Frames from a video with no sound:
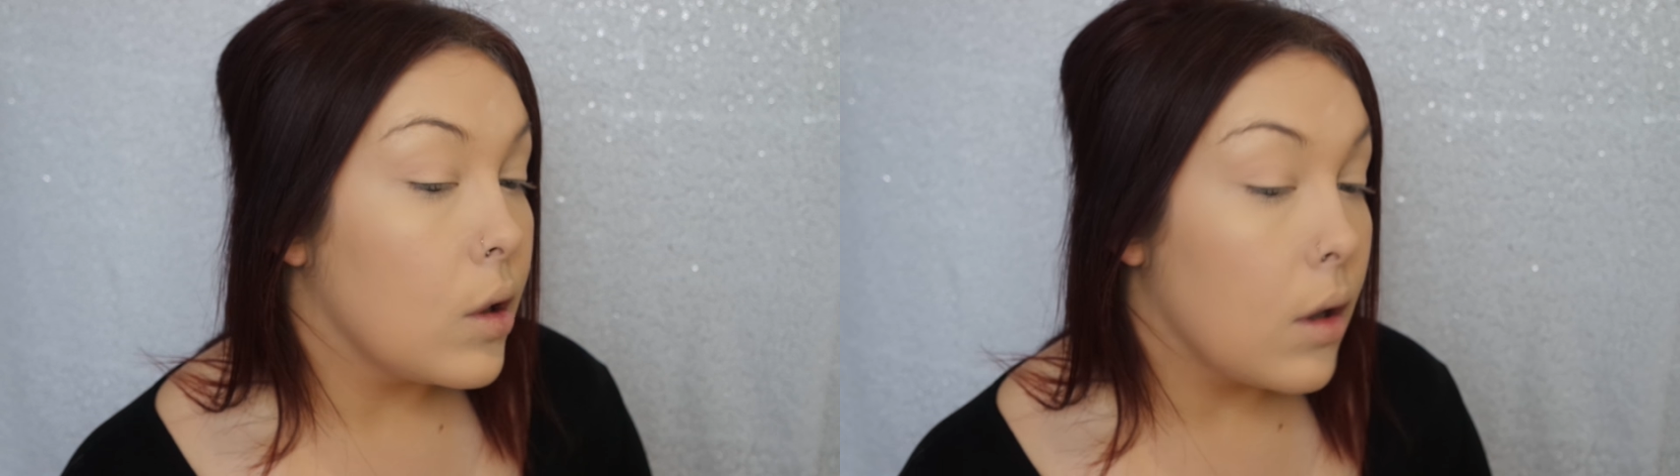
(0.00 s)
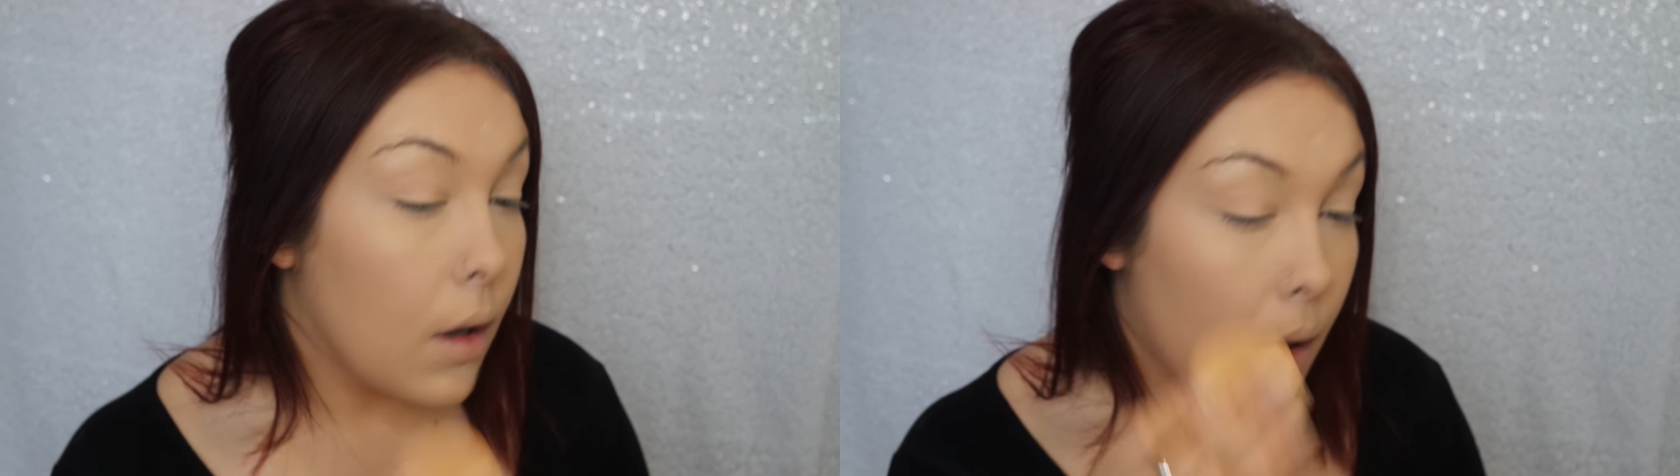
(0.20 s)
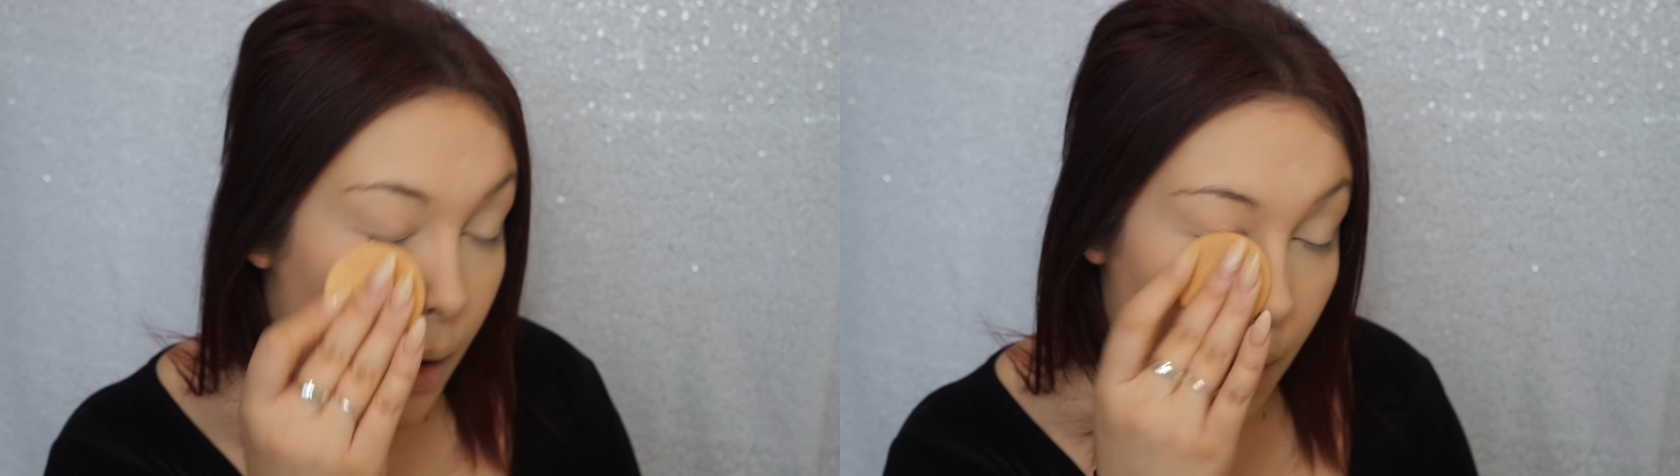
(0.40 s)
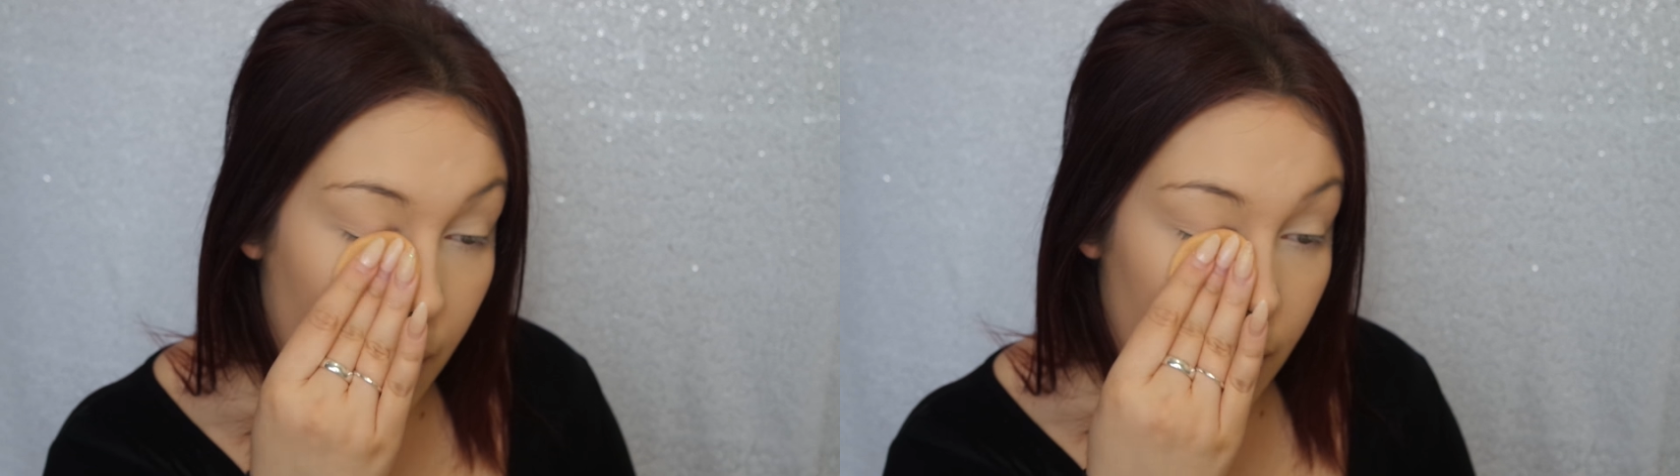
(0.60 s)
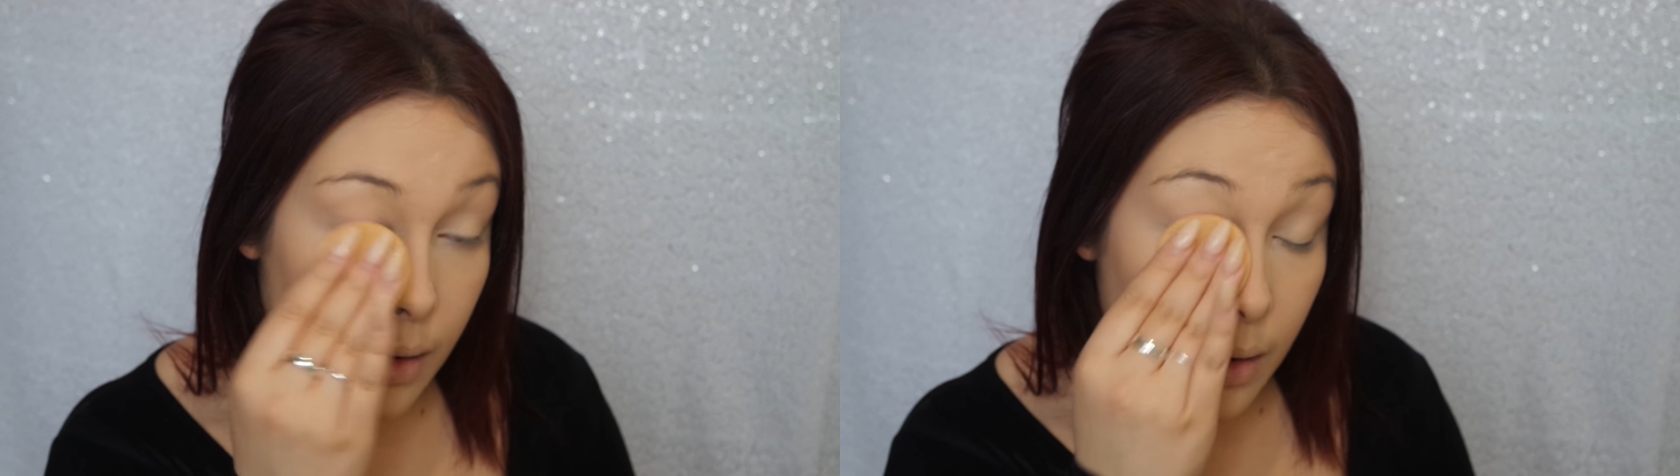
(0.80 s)
and it
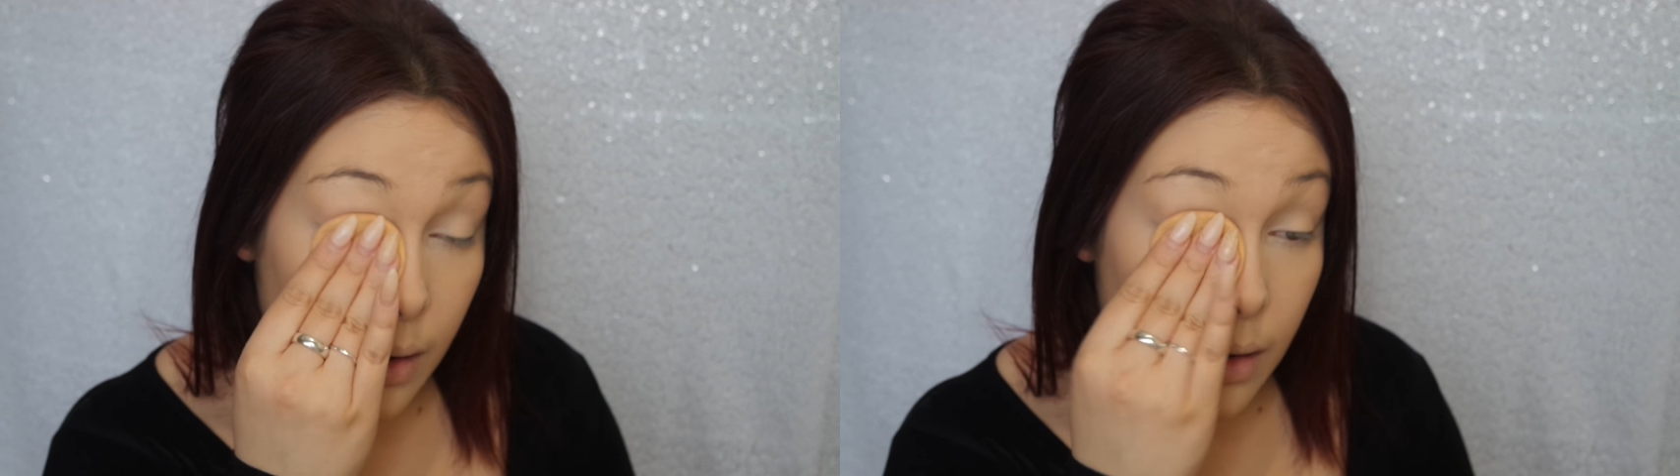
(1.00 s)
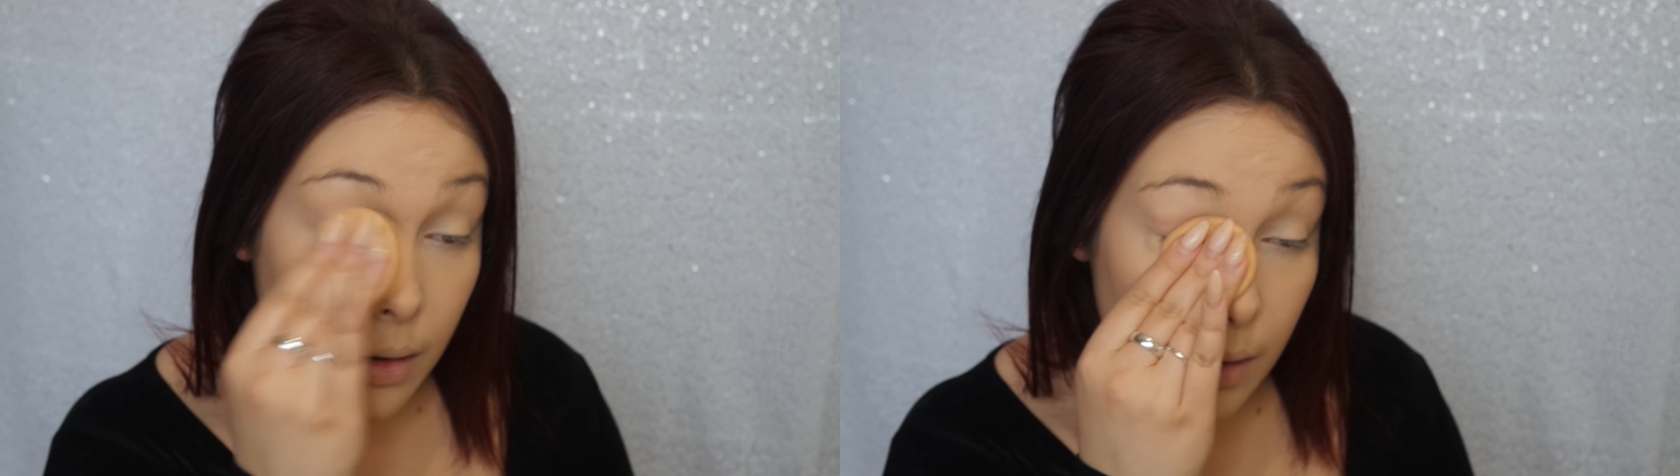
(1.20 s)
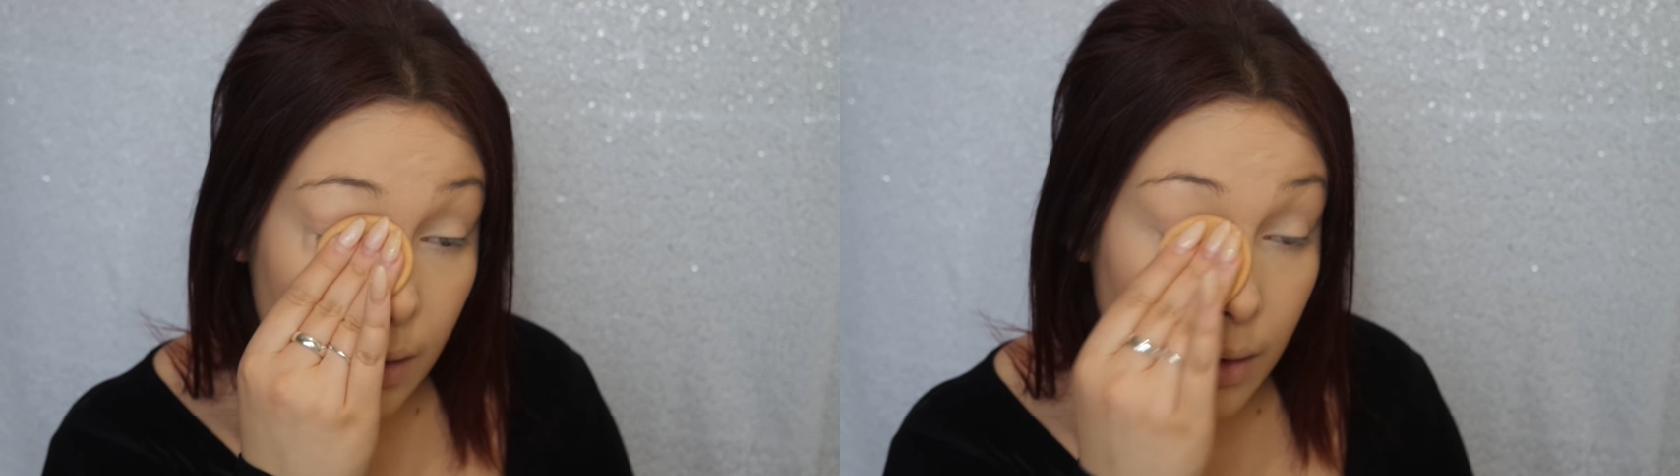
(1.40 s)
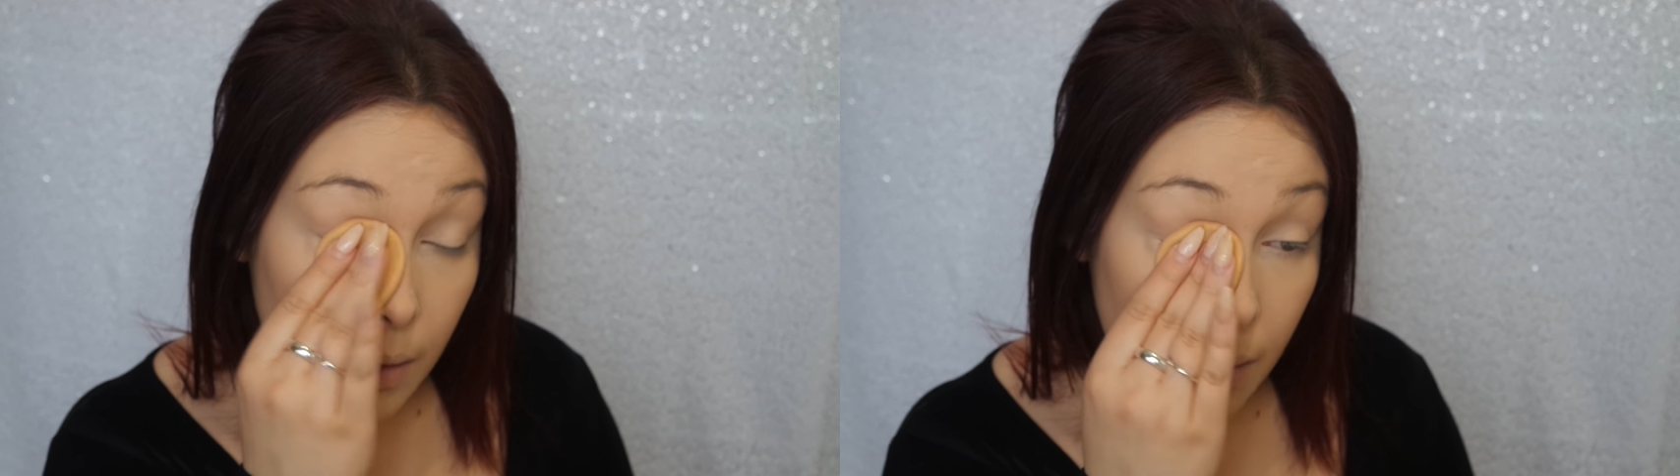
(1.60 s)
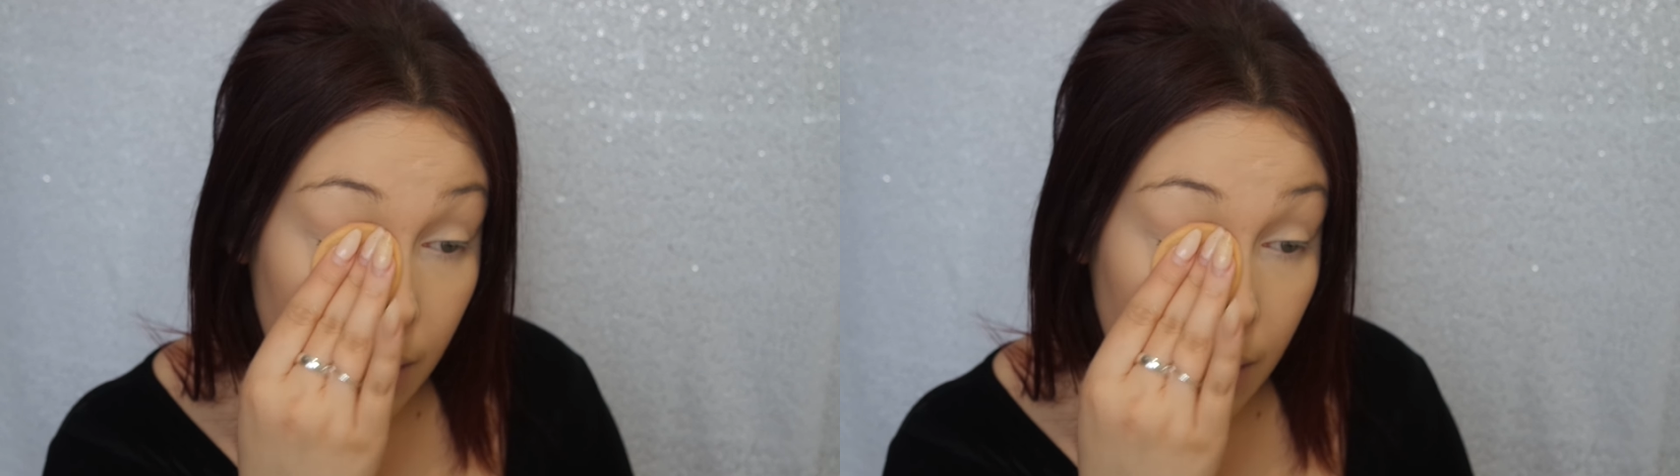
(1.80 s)
really does leave like